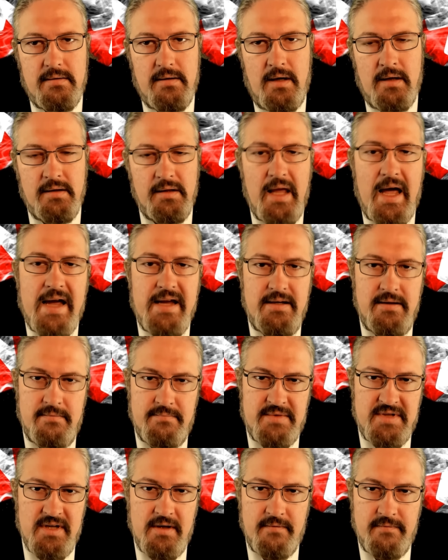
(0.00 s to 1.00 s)
align
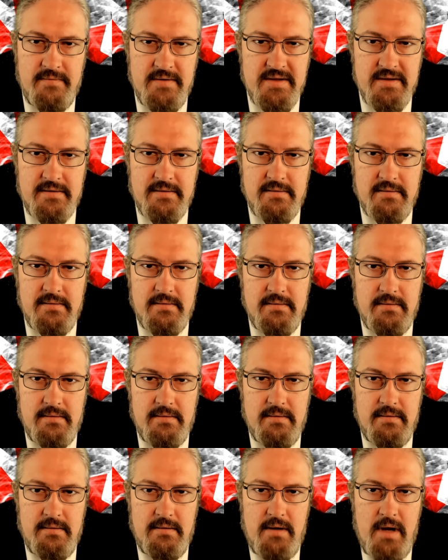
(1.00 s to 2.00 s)
himself with?
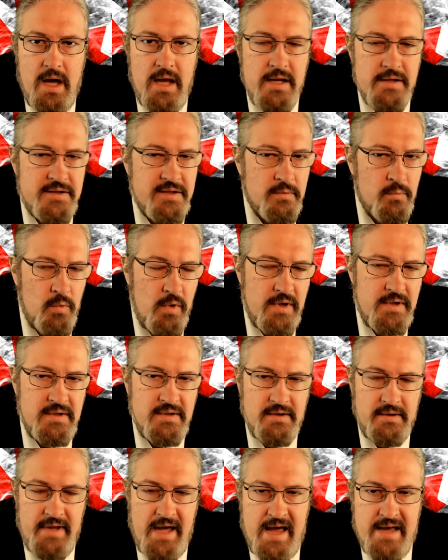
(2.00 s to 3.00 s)
And it's the one in
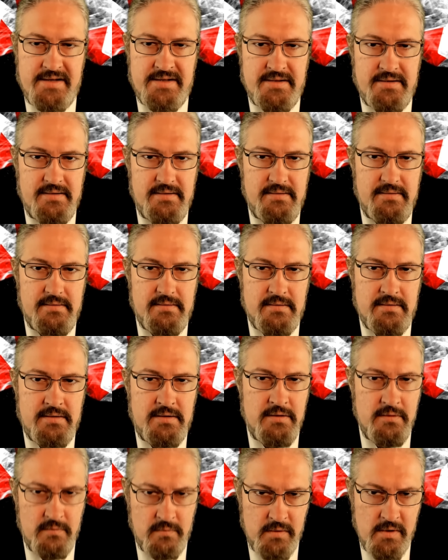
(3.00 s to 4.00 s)
the last
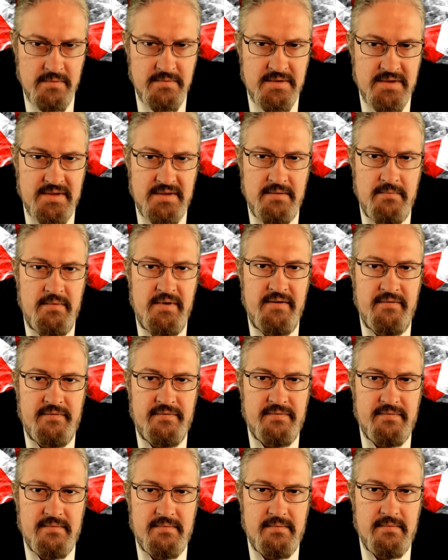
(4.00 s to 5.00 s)
two quotes that
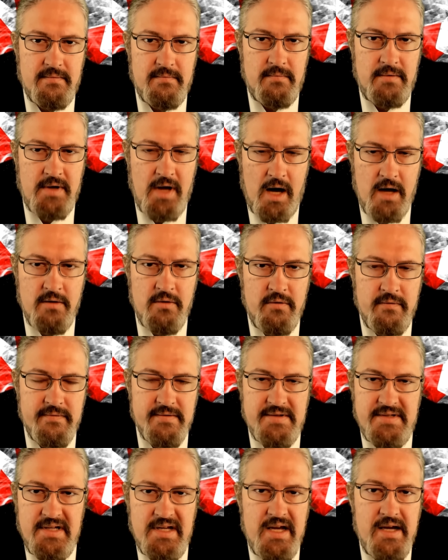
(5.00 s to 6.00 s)
we've gone over
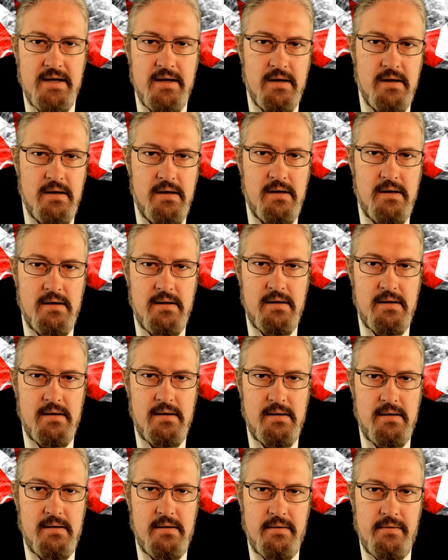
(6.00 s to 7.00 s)
today.
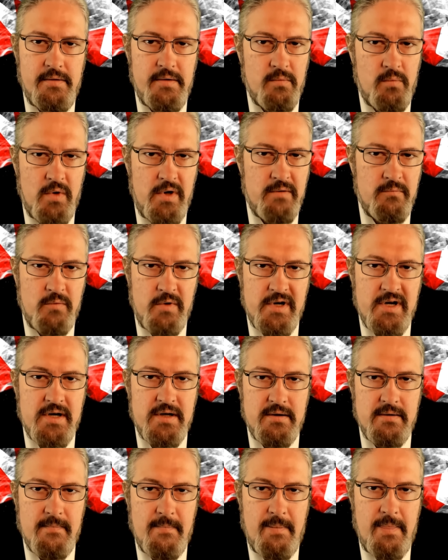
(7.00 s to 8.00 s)
The one
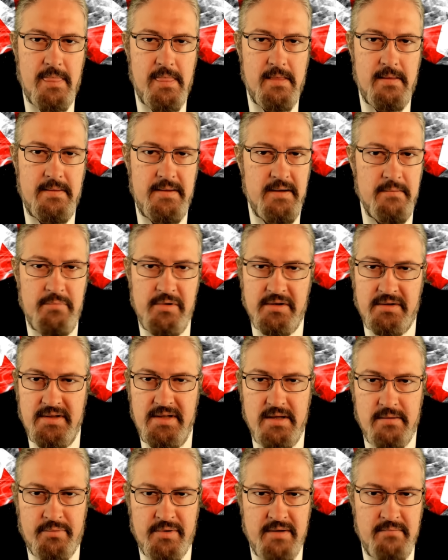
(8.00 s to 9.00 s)
where the
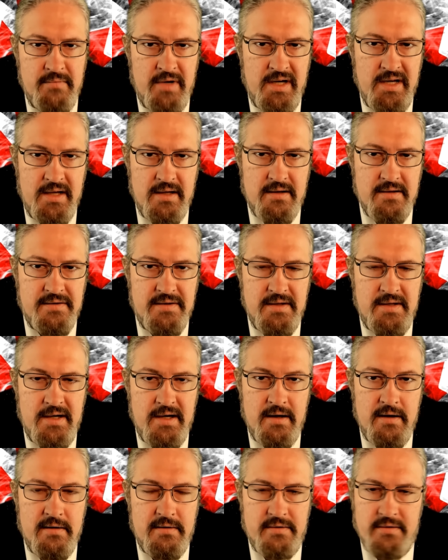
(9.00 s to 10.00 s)
ability to print money out of thin
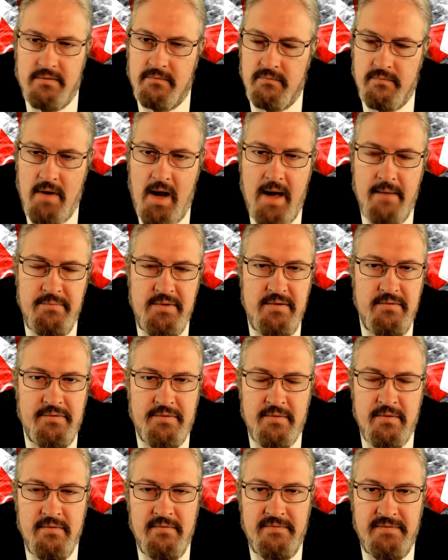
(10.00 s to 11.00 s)
air, to rob you
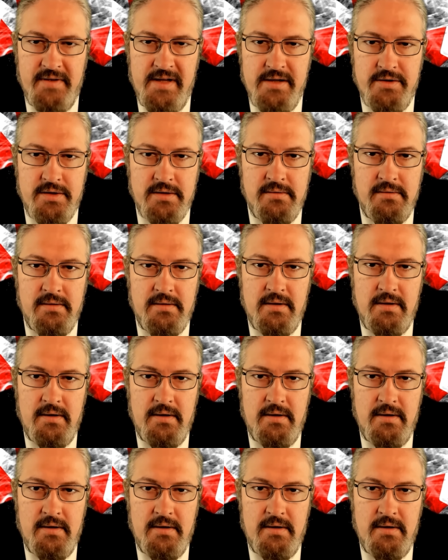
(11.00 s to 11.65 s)
through inflation,